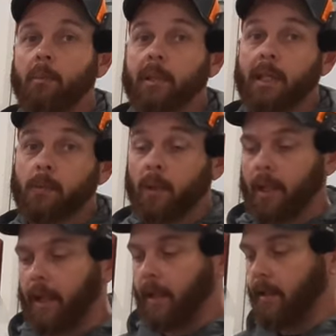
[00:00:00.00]
but that's what
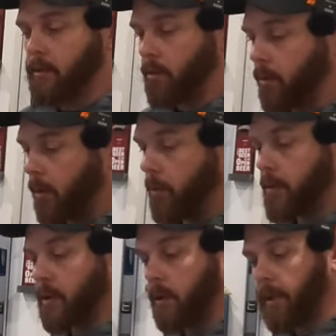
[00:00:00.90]
I had. So I
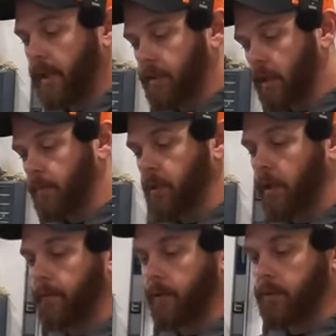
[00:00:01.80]
wasn't going to buy a chop
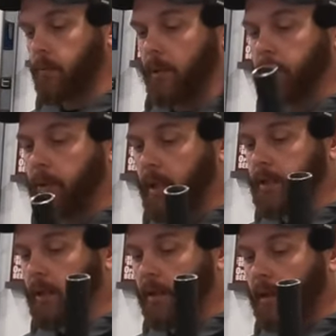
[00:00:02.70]
saw for this one
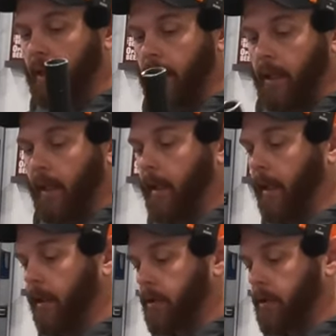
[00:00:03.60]
project. Uh,